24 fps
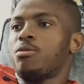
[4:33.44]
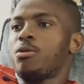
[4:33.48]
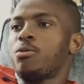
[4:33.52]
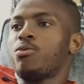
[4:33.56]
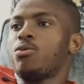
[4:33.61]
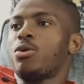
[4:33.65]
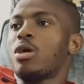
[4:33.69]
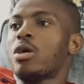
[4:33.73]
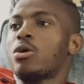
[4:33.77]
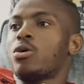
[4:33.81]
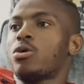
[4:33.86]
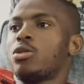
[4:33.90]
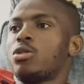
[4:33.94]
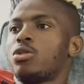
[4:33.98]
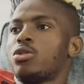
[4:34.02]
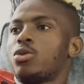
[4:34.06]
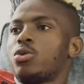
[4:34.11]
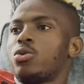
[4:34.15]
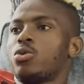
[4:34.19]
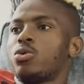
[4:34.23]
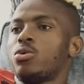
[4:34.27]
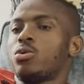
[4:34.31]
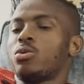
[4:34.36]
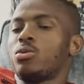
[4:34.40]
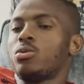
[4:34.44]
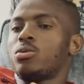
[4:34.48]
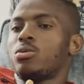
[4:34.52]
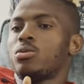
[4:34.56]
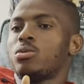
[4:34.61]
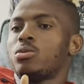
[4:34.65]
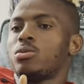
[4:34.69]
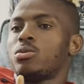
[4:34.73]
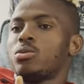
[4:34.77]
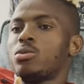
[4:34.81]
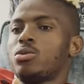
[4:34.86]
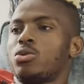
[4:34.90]
People are going through
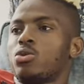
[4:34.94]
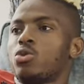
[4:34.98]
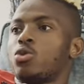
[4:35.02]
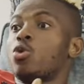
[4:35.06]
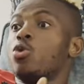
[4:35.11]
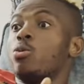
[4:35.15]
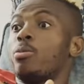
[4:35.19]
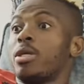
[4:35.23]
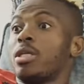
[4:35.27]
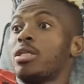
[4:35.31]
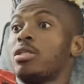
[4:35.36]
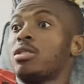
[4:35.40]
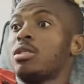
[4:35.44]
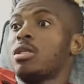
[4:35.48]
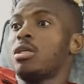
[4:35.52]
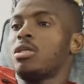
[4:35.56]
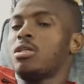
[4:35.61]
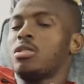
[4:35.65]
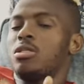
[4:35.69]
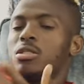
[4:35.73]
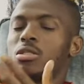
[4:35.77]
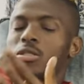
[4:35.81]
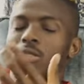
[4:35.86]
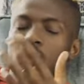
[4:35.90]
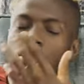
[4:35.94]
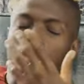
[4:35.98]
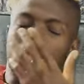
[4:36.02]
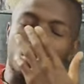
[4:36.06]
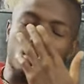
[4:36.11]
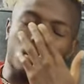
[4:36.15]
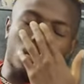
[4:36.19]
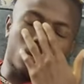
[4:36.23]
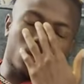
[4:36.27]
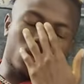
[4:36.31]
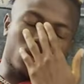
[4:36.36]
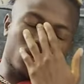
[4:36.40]
so many things, you
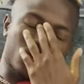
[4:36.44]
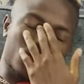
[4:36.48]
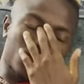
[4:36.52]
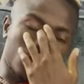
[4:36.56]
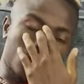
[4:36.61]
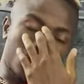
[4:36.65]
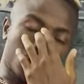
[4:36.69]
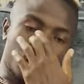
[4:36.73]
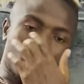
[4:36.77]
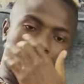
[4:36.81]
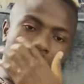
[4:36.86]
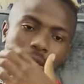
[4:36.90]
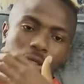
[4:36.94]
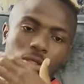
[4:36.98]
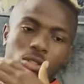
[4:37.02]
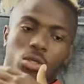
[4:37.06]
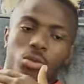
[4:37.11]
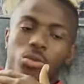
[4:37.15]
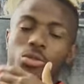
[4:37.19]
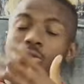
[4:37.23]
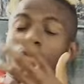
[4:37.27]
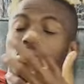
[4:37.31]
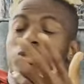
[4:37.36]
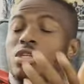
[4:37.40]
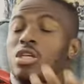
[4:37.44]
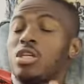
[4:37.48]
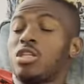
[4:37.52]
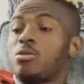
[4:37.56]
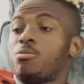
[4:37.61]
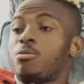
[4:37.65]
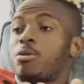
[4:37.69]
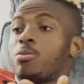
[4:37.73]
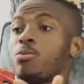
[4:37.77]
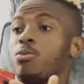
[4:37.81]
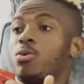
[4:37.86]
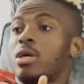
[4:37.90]
know. Sorry to say, these
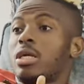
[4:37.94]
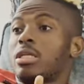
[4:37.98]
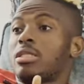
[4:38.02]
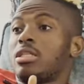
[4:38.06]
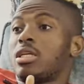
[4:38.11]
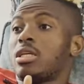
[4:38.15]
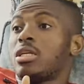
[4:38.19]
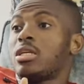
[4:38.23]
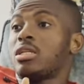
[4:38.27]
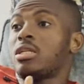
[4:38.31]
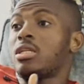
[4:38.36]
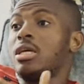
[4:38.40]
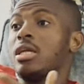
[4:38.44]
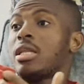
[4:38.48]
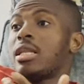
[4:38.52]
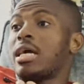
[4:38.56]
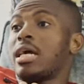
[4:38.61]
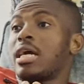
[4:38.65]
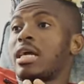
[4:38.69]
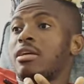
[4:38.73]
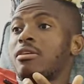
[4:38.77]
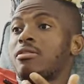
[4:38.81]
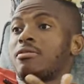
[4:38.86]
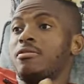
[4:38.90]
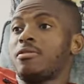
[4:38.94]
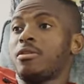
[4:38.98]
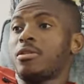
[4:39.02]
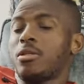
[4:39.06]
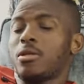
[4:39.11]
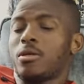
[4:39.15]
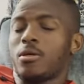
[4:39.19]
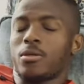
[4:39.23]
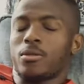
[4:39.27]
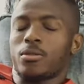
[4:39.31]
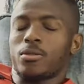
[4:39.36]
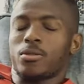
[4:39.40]
people are taking their life, you
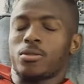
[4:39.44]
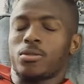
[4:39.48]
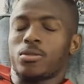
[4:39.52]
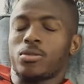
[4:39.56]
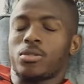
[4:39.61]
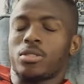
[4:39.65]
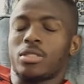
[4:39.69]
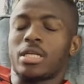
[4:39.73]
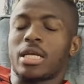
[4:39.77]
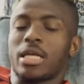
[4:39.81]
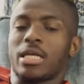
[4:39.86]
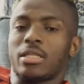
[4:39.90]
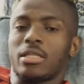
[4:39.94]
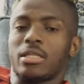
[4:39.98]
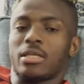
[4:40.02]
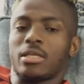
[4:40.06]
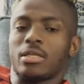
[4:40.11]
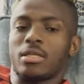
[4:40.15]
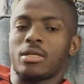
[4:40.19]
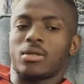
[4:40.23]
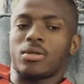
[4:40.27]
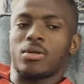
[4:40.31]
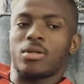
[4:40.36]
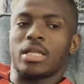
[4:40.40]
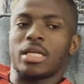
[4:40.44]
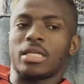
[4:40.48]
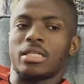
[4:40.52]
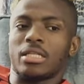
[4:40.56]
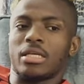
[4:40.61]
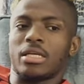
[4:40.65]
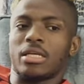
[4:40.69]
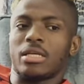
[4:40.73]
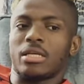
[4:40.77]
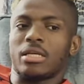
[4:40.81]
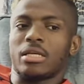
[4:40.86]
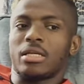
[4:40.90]
know, society and all like
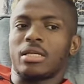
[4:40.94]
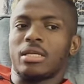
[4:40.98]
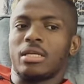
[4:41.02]
that.